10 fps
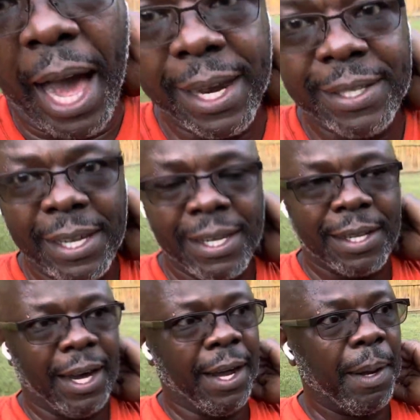I did
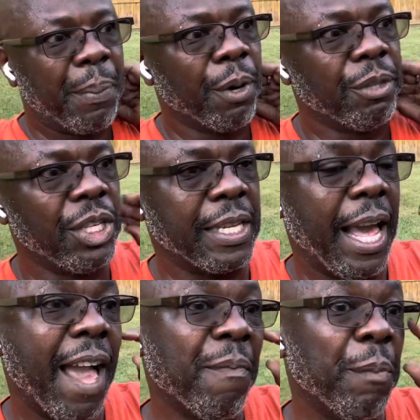purchase, I
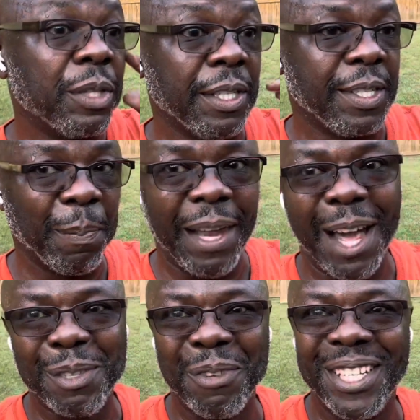have most of the
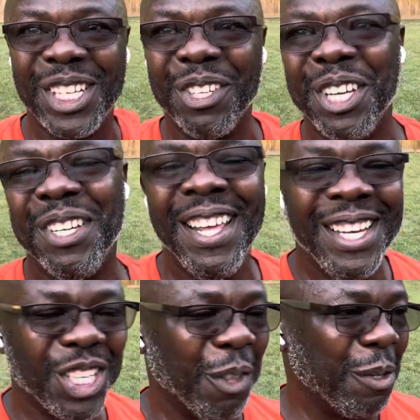supplies. I'm going to
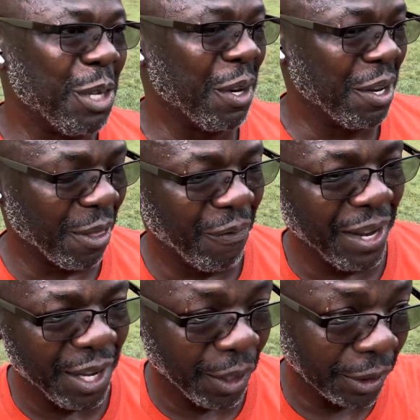show them to you in another
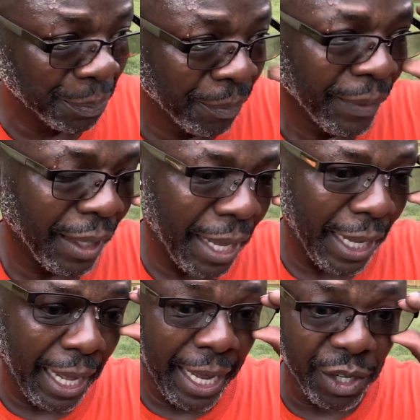video.
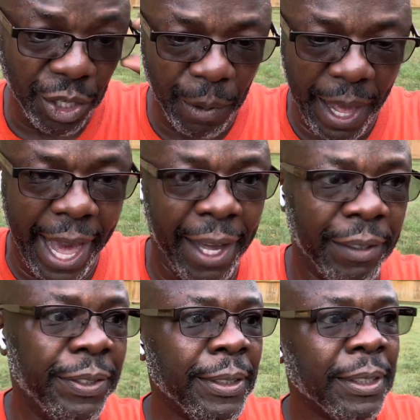I do
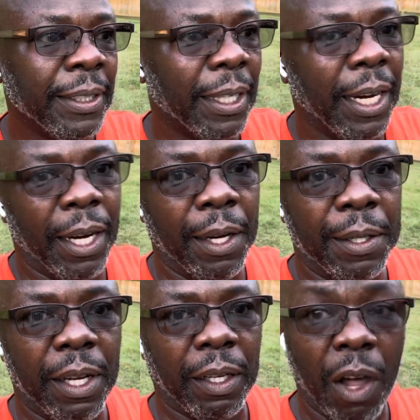have
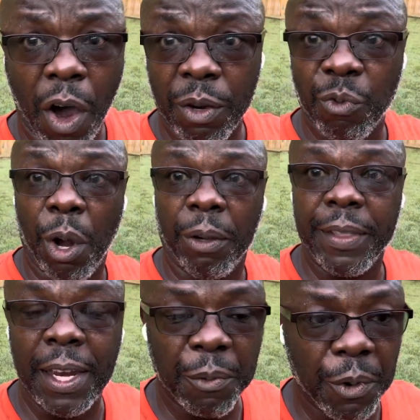a lawn roller
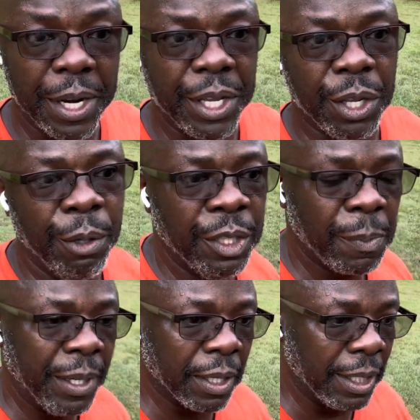that I'm going to use,
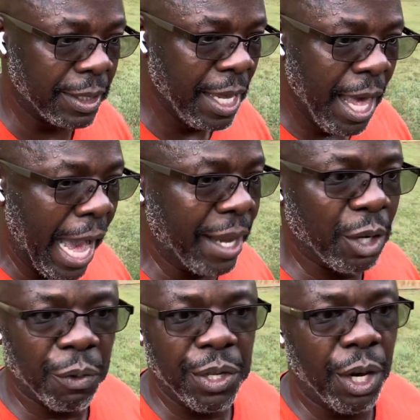because I
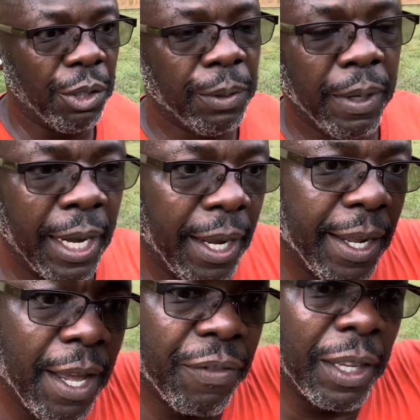don't know
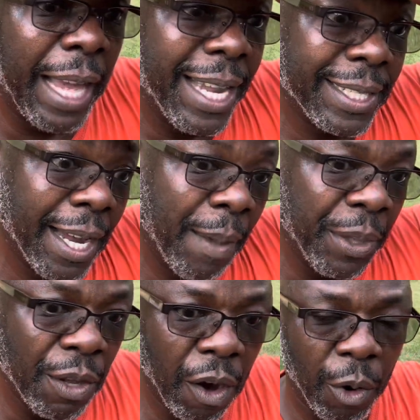if the last time
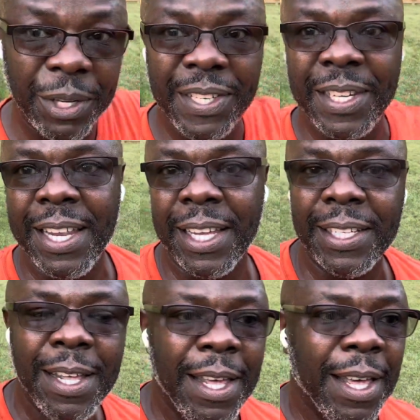the yard was seeded,